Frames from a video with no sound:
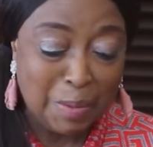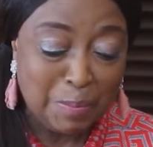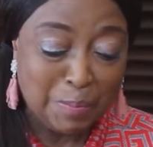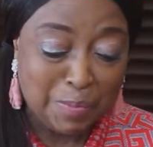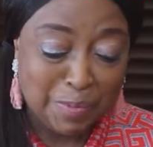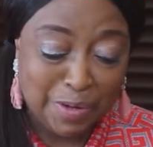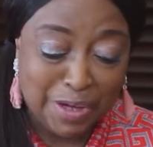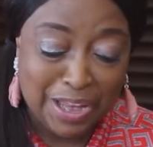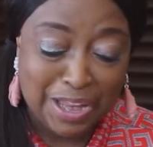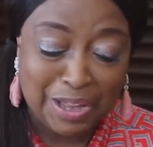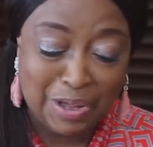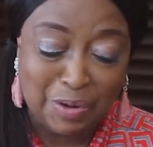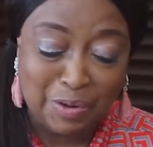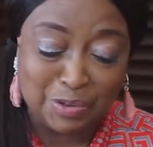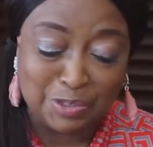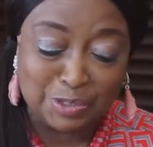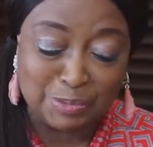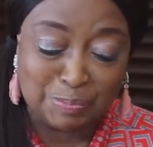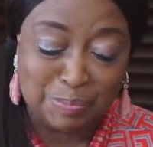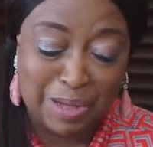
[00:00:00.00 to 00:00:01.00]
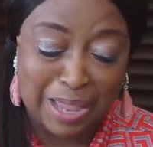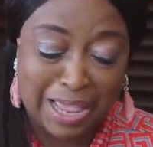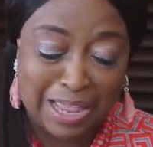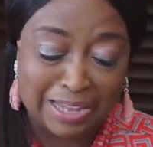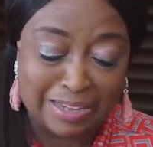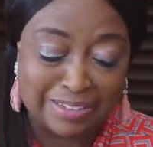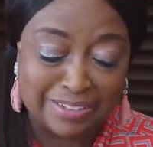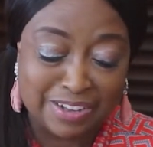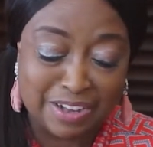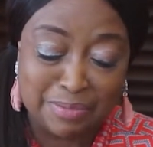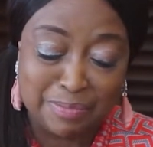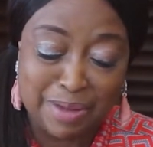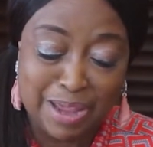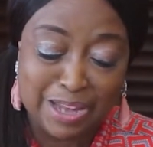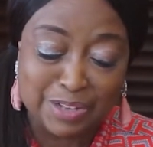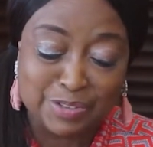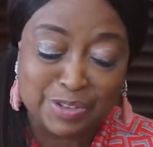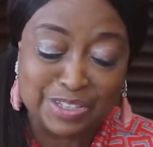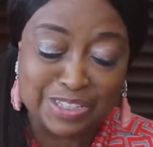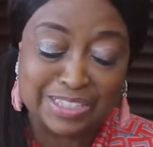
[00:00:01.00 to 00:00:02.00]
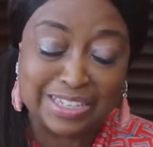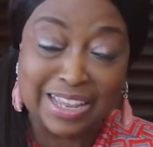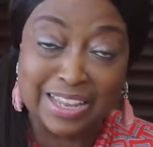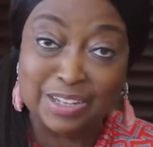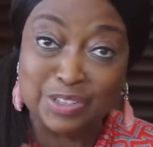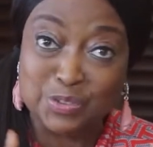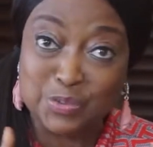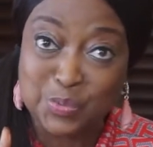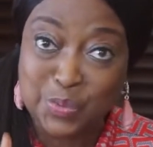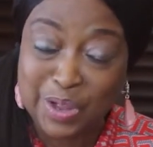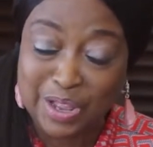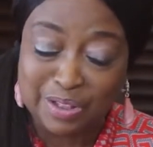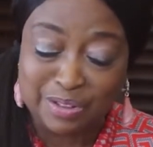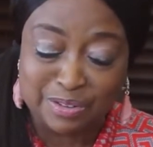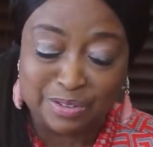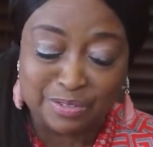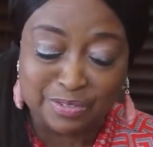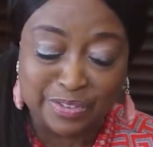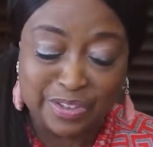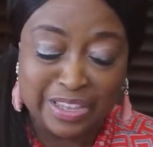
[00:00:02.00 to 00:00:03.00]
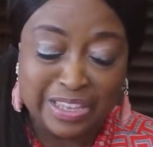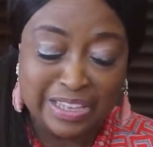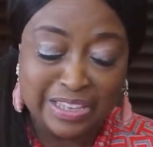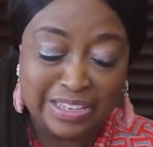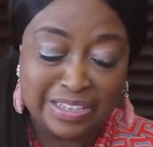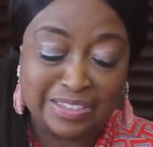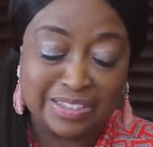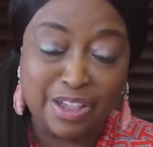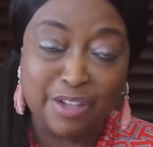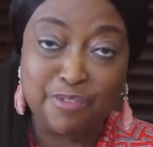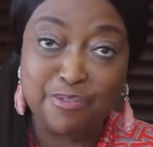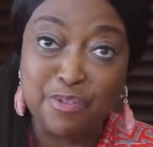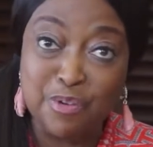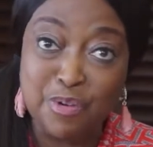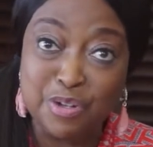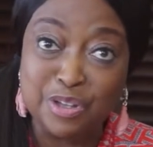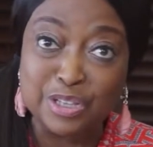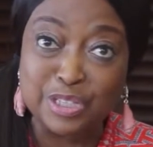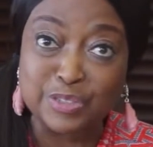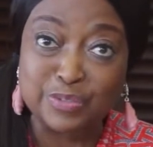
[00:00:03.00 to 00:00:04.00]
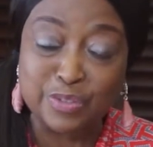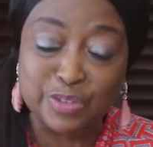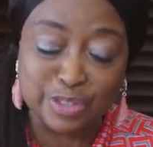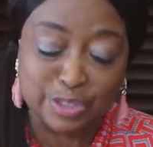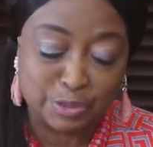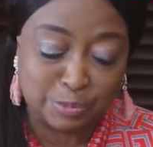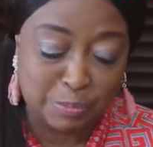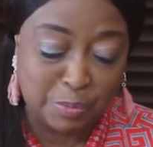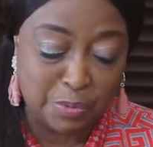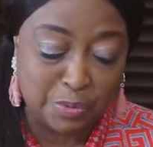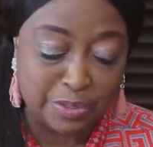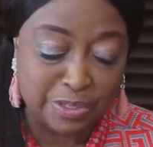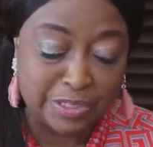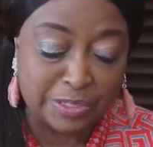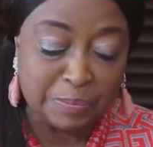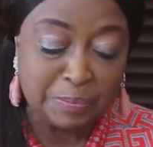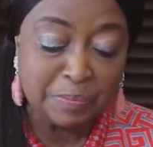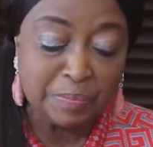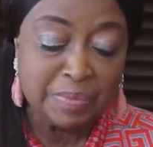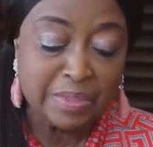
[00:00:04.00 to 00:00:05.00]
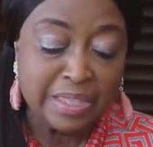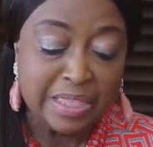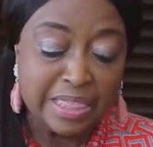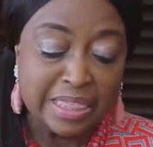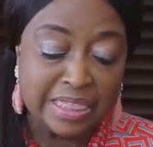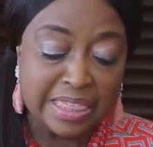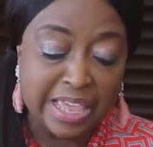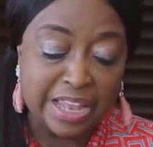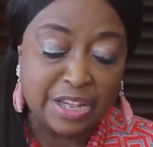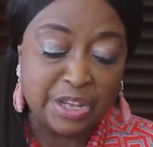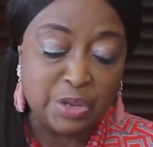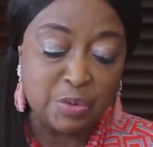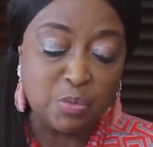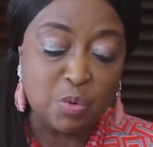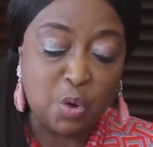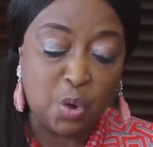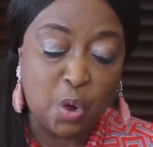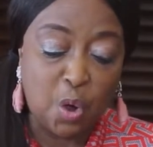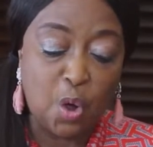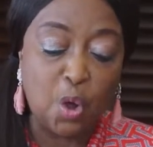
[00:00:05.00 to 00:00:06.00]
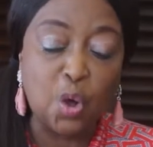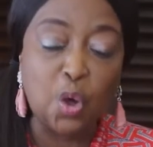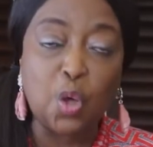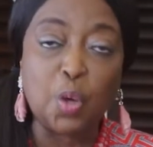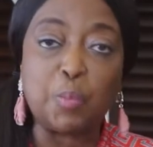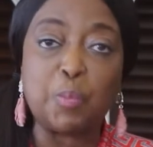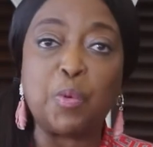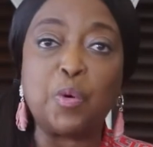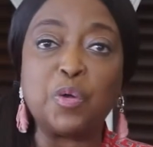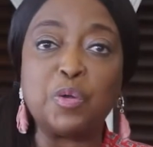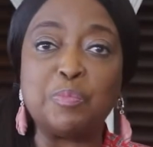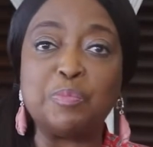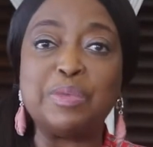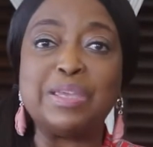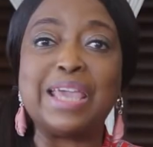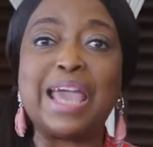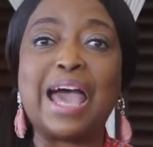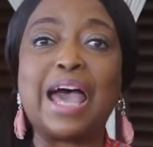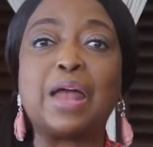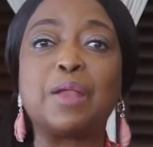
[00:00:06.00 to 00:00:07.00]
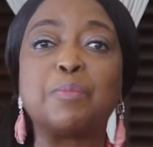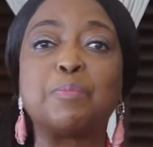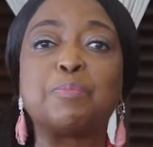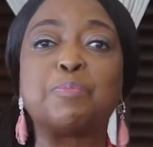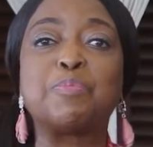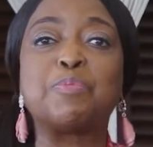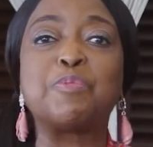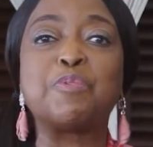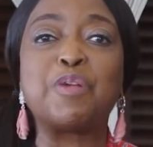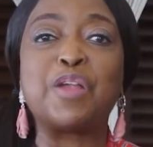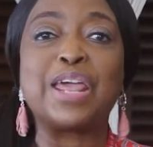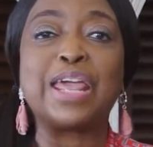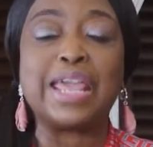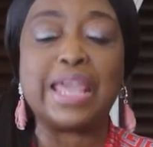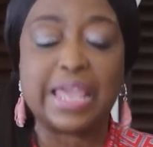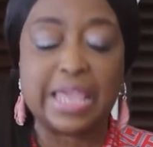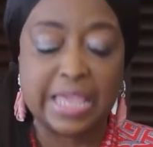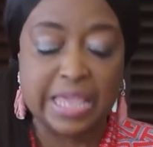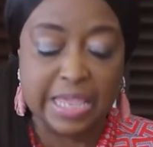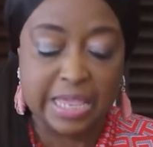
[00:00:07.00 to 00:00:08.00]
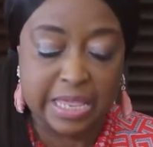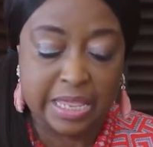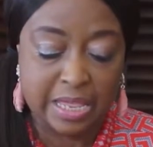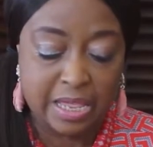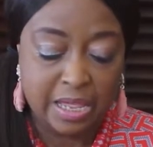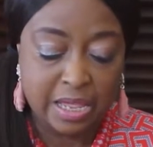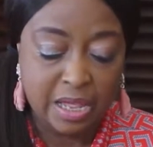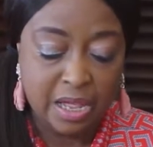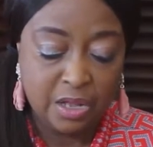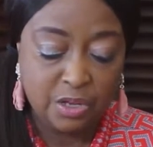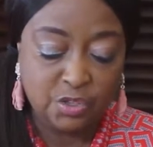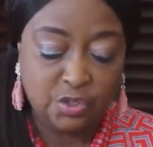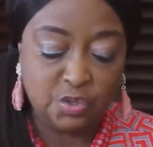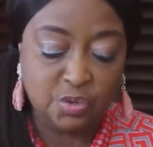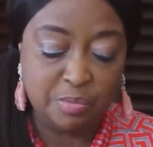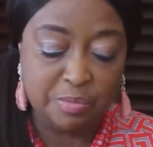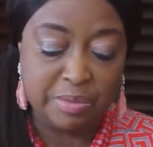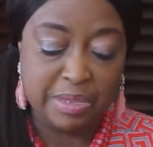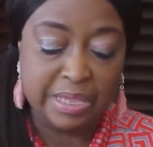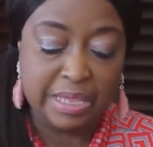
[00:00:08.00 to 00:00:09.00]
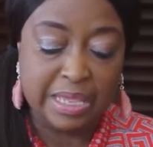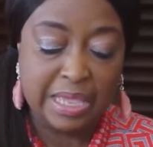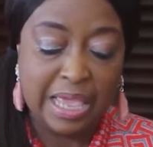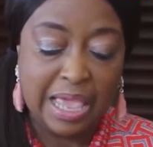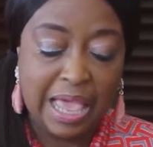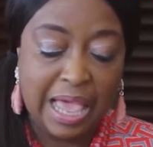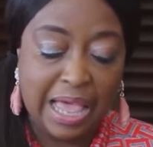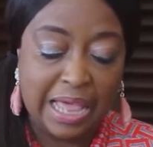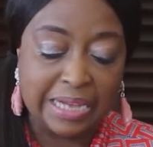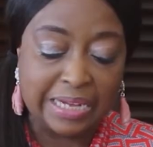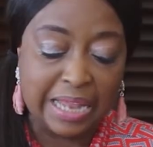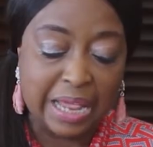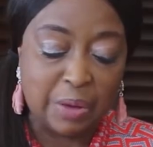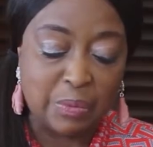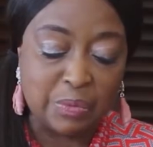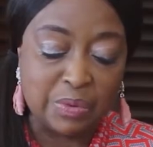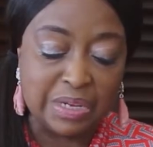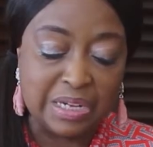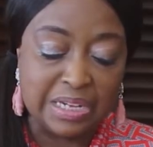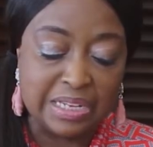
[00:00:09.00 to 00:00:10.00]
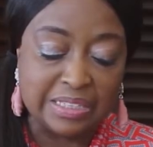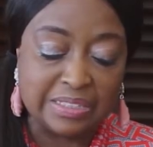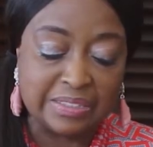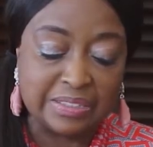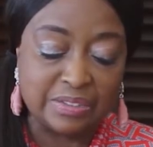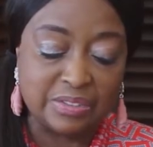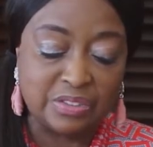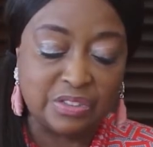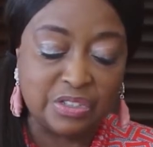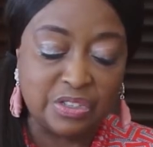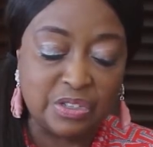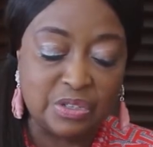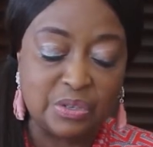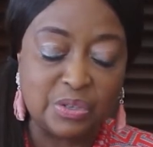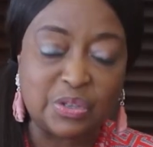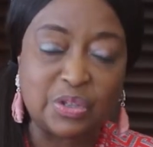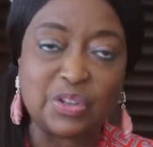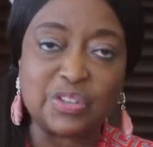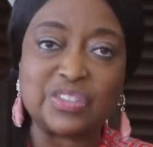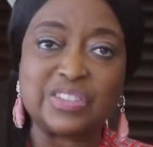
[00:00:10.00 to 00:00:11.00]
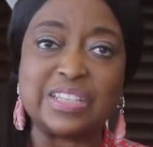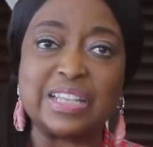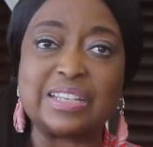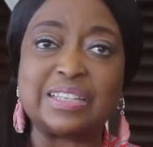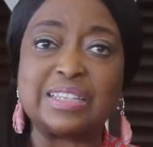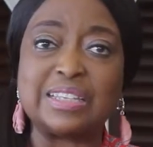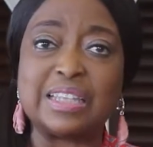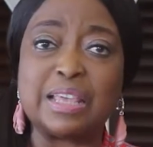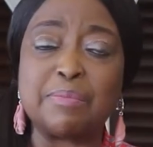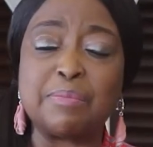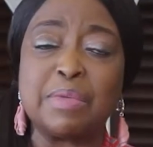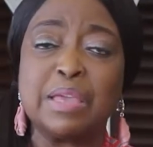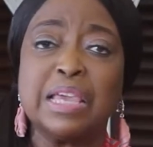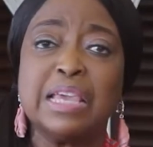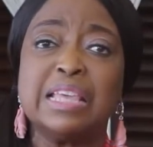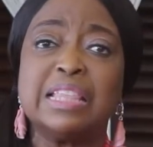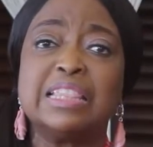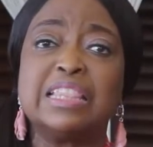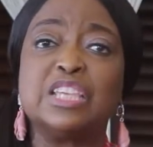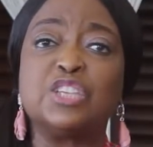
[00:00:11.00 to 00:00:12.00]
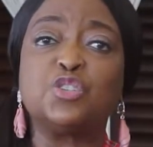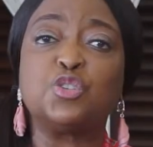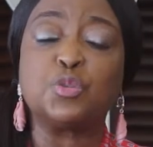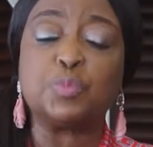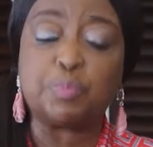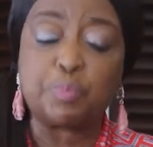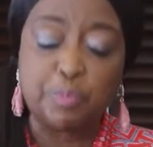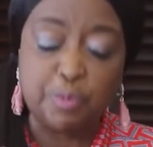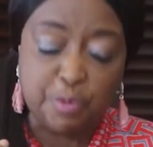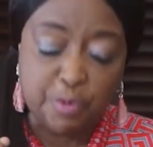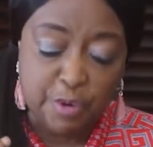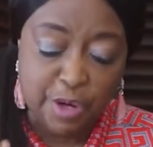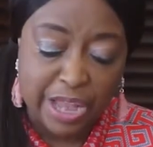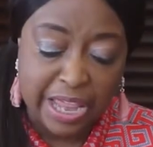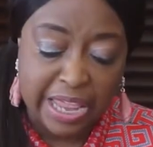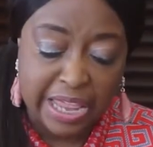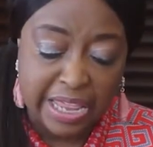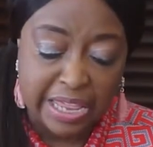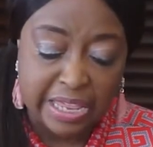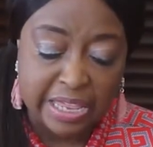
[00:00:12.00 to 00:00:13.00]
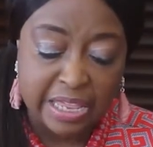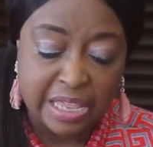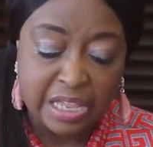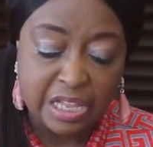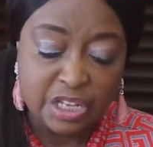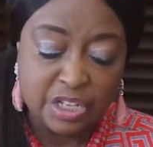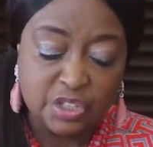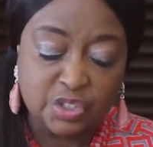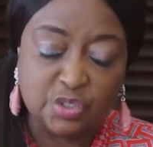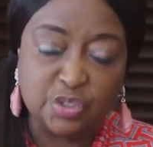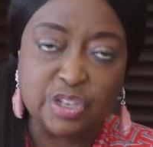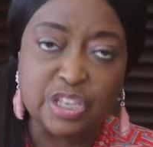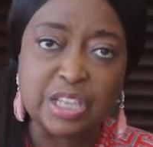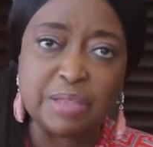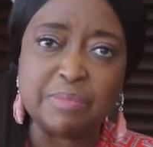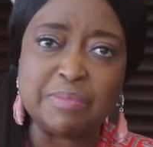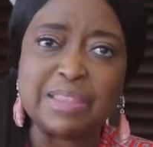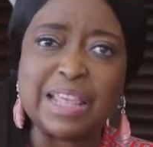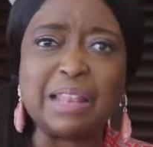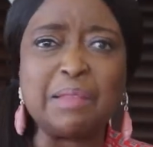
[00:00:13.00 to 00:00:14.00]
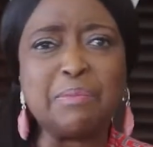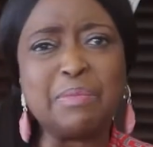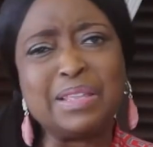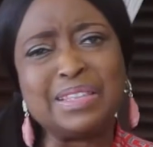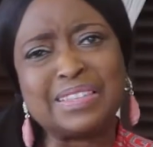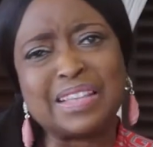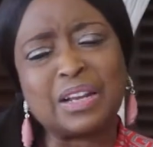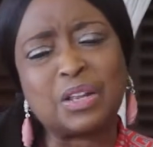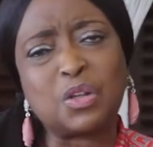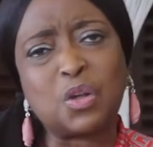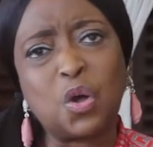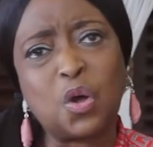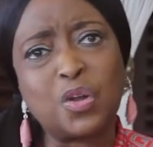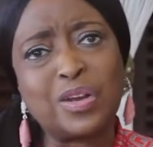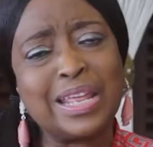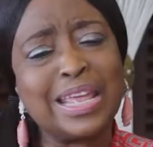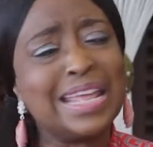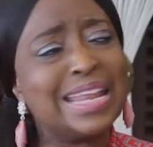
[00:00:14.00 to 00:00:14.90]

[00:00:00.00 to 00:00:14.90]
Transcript: pray God's plan. Jeremiah 29:12. Is our focus for this point. Then you will call upon me and pray to me, and I will listen to you. God said to them, they should pray to him. That means that God